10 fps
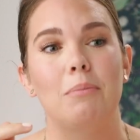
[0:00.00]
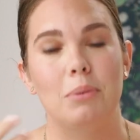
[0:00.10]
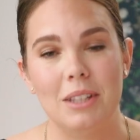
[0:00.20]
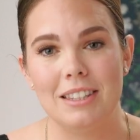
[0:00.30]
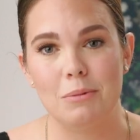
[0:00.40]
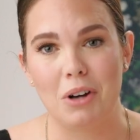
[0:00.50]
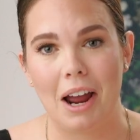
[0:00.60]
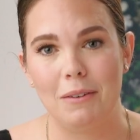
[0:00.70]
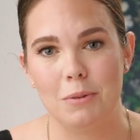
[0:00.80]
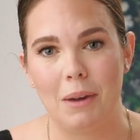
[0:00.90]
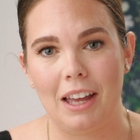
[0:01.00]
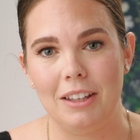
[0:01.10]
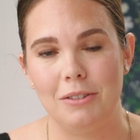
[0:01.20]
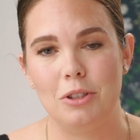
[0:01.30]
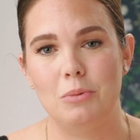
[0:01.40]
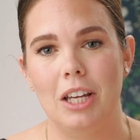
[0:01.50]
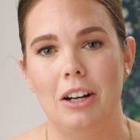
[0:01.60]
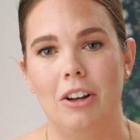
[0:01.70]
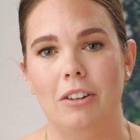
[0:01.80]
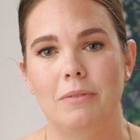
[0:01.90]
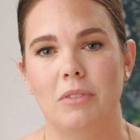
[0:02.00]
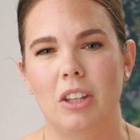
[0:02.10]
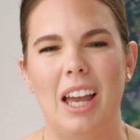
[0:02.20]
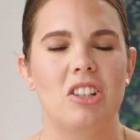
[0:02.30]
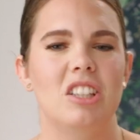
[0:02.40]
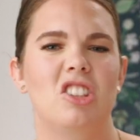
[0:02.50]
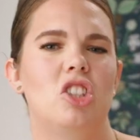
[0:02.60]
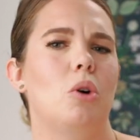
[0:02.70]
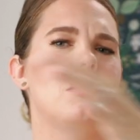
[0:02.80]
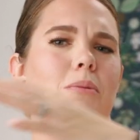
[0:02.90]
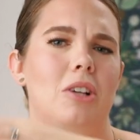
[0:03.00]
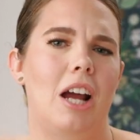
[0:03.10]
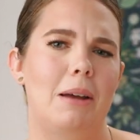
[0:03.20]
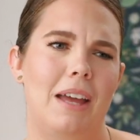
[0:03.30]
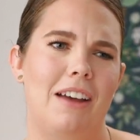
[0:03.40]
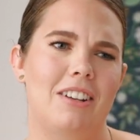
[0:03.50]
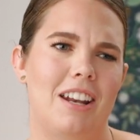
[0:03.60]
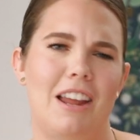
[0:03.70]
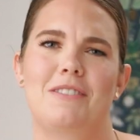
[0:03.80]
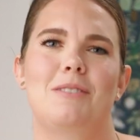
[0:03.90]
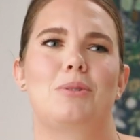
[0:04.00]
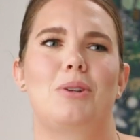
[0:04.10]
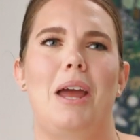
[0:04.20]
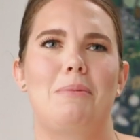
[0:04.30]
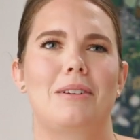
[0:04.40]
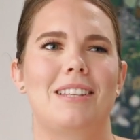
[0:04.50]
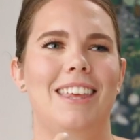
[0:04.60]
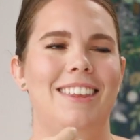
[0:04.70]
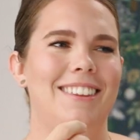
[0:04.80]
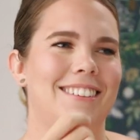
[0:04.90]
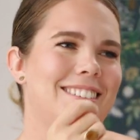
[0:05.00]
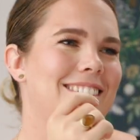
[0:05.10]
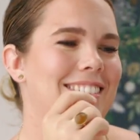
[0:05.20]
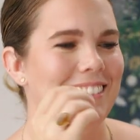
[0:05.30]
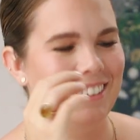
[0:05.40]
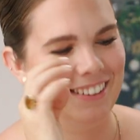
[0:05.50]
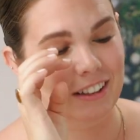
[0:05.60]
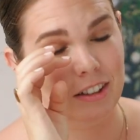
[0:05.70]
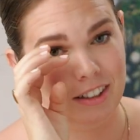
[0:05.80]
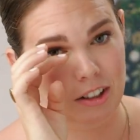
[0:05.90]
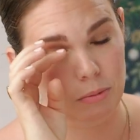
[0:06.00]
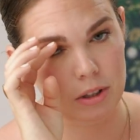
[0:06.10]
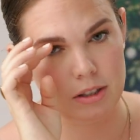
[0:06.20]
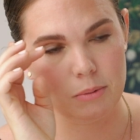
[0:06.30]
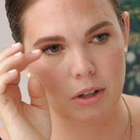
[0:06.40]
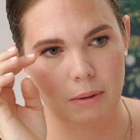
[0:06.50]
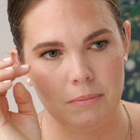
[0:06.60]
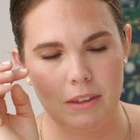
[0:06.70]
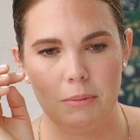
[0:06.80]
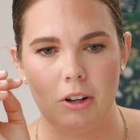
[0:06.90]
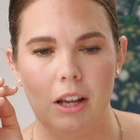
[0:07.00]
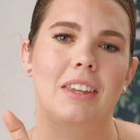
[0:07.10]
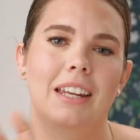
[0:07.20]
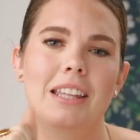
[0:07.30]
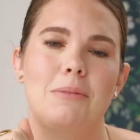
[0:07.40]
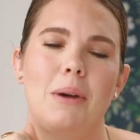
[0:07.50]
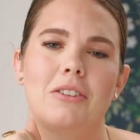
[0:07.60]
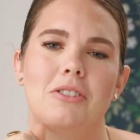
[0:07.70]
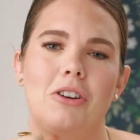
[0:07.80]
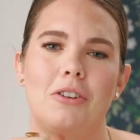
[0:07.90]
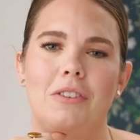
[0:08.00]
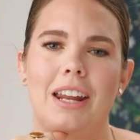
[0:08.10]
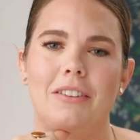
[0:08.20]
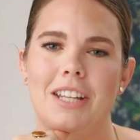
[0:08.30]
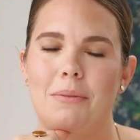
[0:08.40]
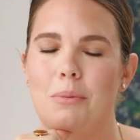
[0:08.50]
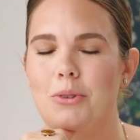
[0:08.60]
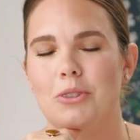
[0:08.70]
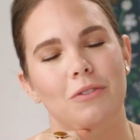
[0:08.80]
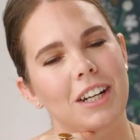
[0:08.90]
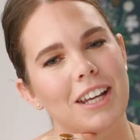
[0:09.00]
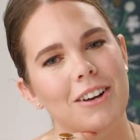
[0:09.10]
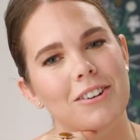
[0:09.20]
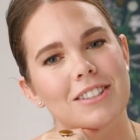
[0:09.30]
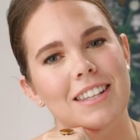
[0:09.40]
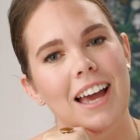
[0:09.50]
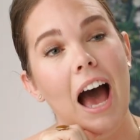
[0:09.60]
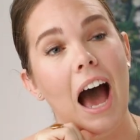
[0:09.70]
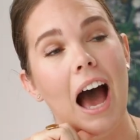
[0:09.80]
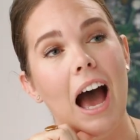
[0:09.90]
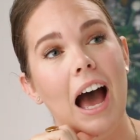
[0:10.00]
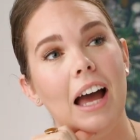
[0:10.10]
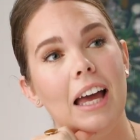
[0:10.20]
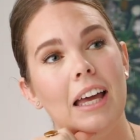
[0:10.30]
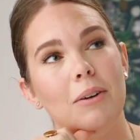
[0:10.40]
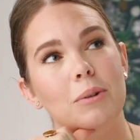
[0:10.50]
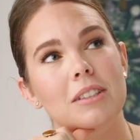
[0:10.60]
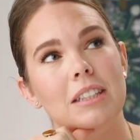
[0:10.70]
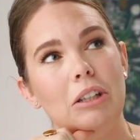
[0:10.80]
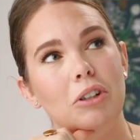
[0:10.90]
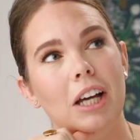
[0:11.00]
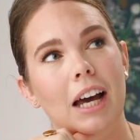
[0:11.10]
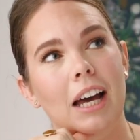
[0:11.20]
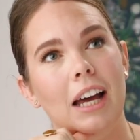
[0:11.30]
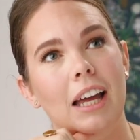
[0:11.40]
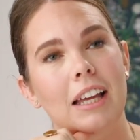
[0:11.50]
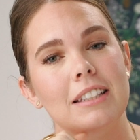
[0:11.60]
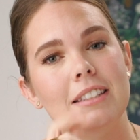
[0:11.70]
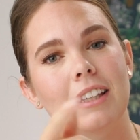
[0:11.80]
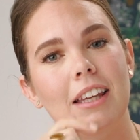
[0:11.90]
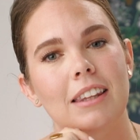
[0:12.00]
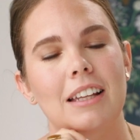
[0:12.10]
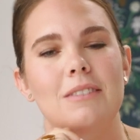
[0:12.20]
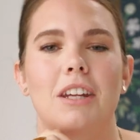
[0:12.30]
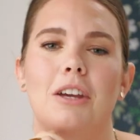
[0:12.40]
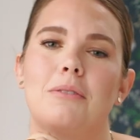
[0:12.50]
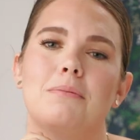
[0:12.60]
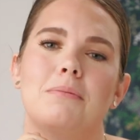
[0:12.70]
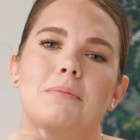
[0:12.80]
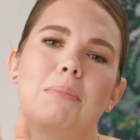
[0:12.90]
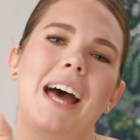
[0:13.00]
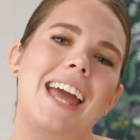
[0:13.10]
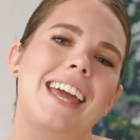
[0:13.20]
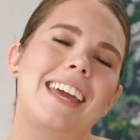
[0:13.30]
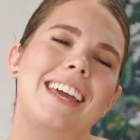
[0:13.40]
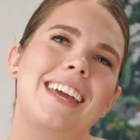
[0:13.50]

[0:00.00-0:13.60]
Please subscribe to my YouTube channel. Actually, don't subscribe. I have enough subscribers. No, please subscribe. That'd be great. And hit the bell so you're notified every time I post new videos. I will see you guys in the next video. Bye.